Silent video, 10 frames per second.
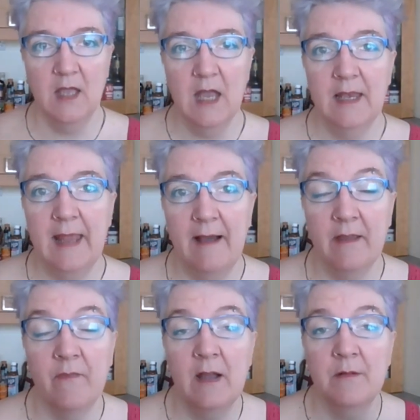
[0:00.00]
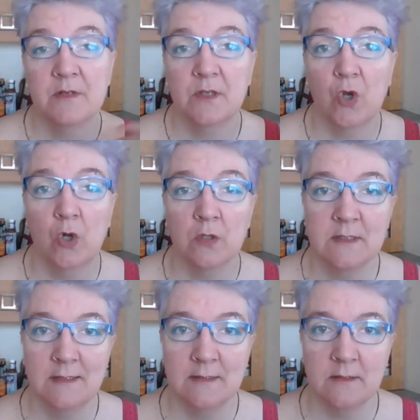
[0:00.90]
spinner, then there would be
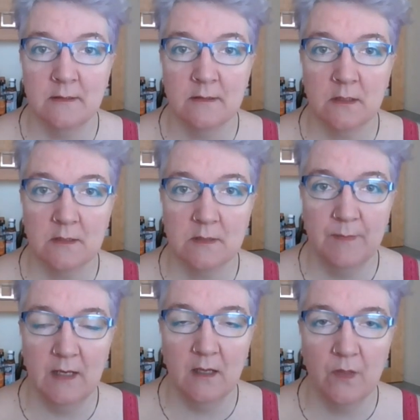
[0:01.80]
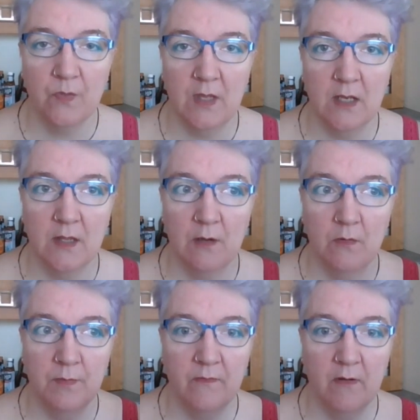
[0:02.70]
very little left over on the end of one
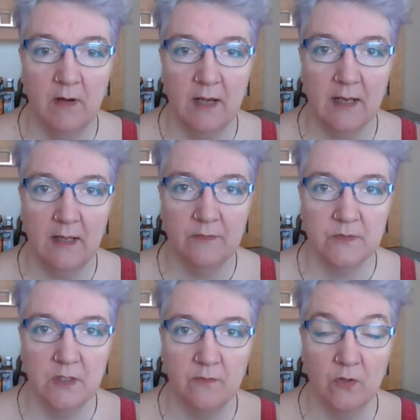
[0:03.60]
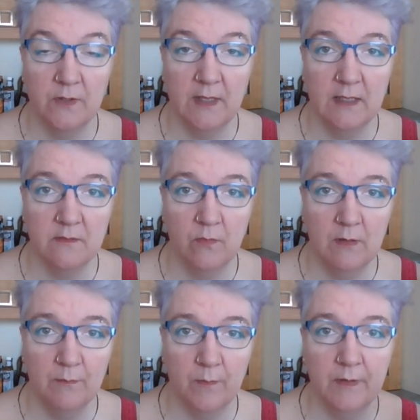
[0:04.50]
bobbin when the other bobbin finished.
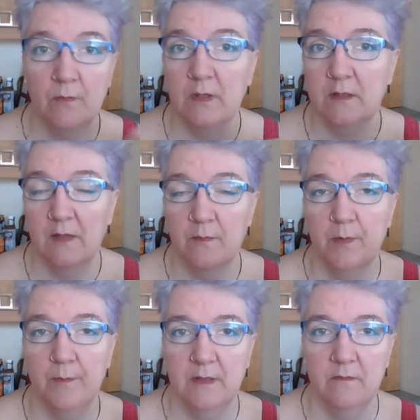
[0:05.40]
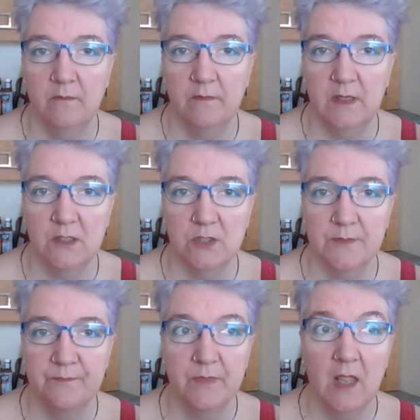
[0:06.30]
But I'm not.
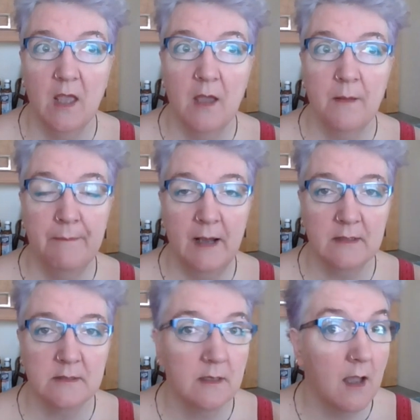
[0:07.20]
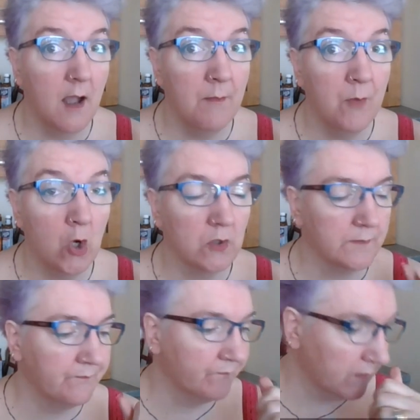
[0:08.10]
So what did we